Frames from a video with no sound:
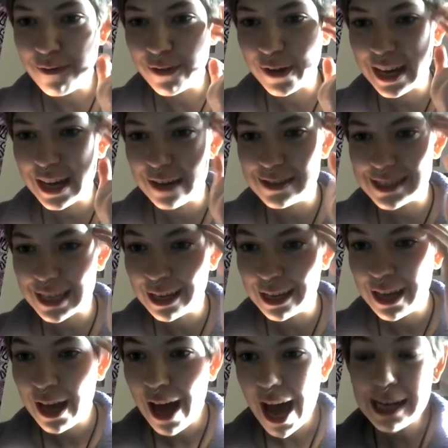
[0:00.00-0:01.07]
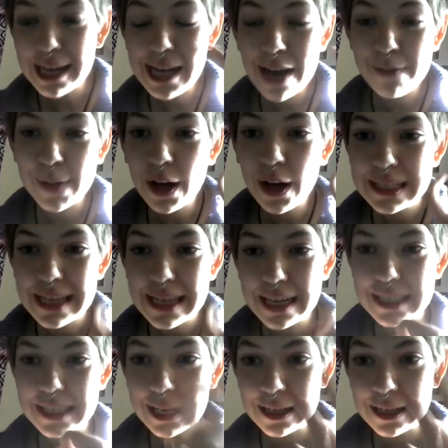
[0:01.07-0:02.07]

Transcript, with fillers: I was like, I didn't have my contacts in,